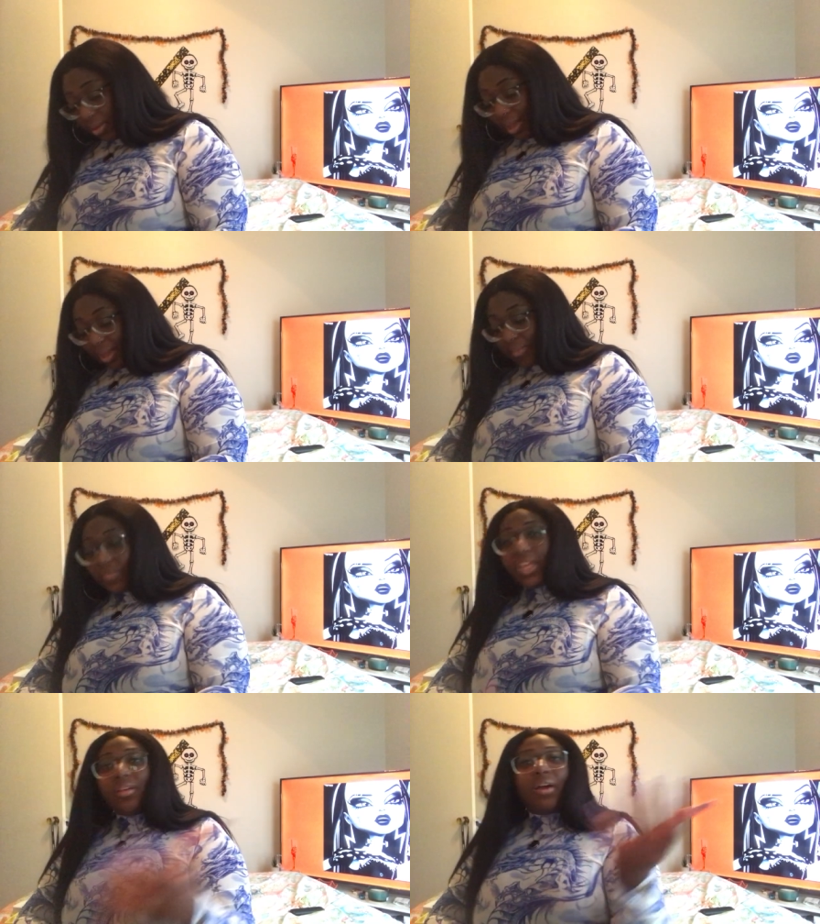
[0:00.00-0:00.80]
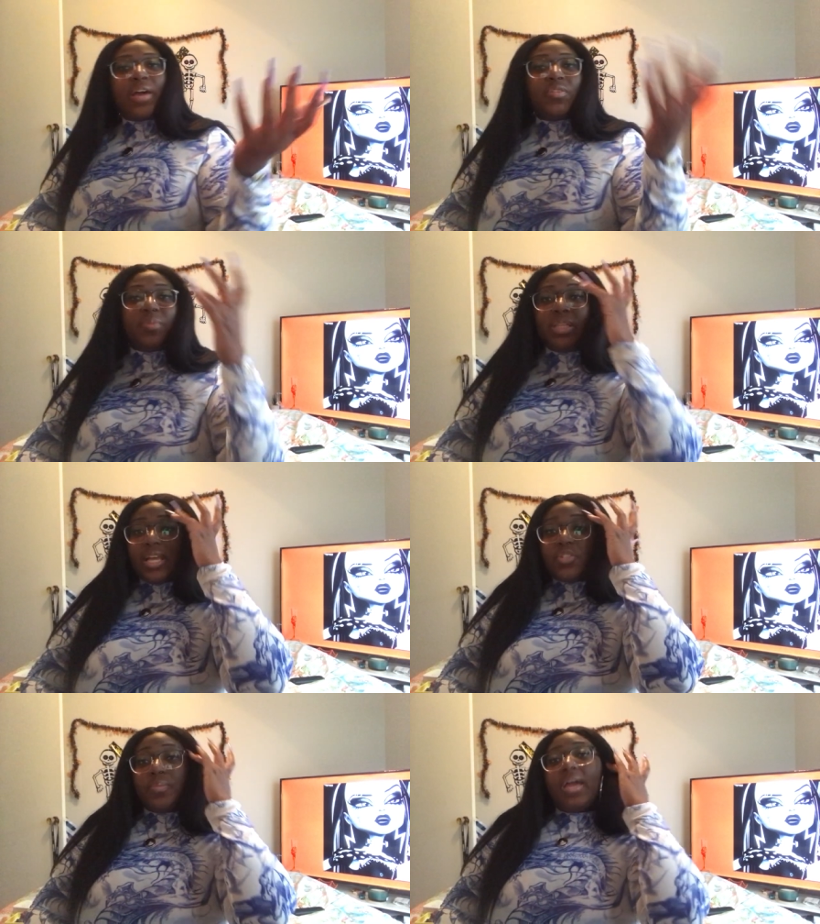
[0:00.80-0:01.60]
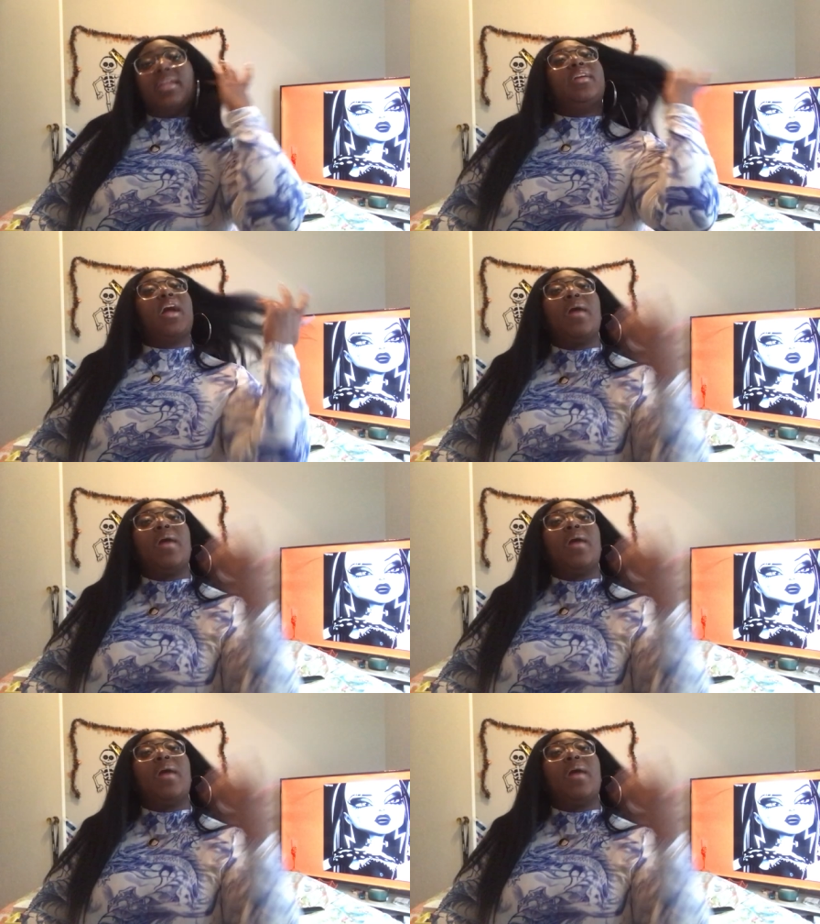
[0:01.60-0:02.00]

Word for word: Okay. It don't have to be that dramatic.